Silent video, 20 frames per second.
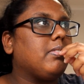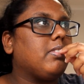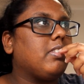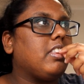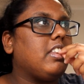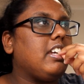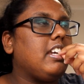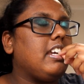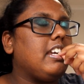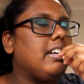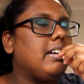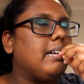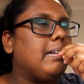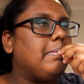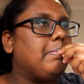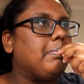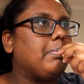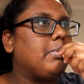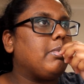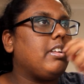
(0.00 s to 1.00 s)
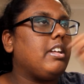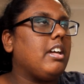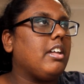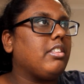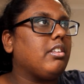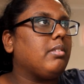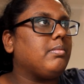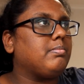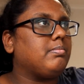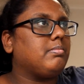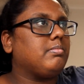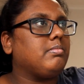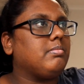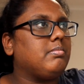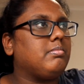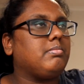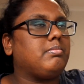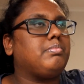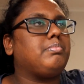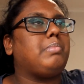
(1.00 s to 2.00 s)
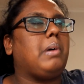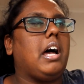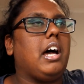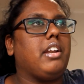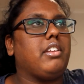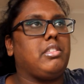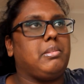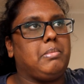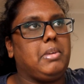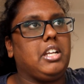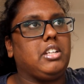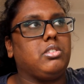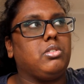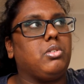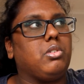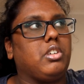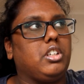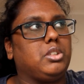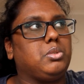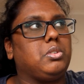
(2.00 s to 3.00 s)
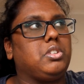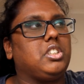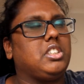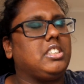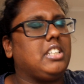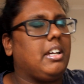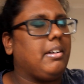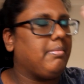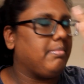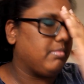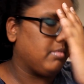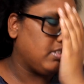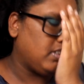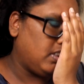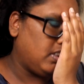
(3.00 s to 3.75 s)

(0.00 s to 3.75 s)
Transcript: the other part of the Mandalorians, which is, I